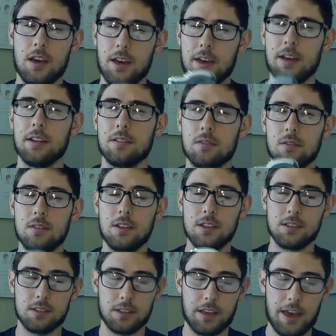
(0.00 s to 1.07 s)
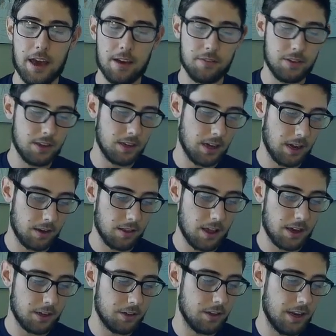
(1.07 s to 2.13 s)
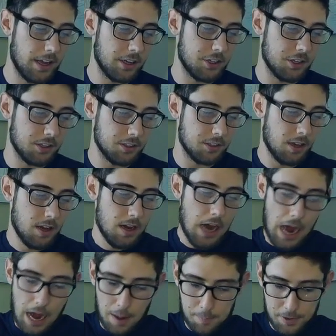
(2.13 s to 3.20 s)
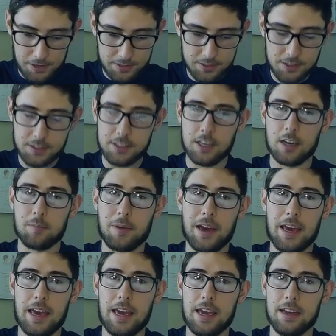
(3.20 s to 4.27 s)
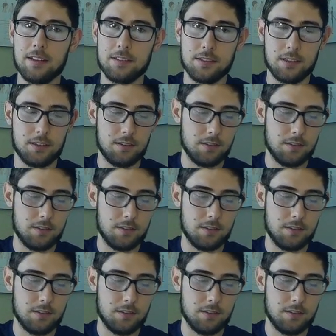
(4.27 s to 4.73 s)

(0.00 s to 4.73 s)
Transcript: It's decently heavy, got a lot of good edges, but it's easy on my hands. And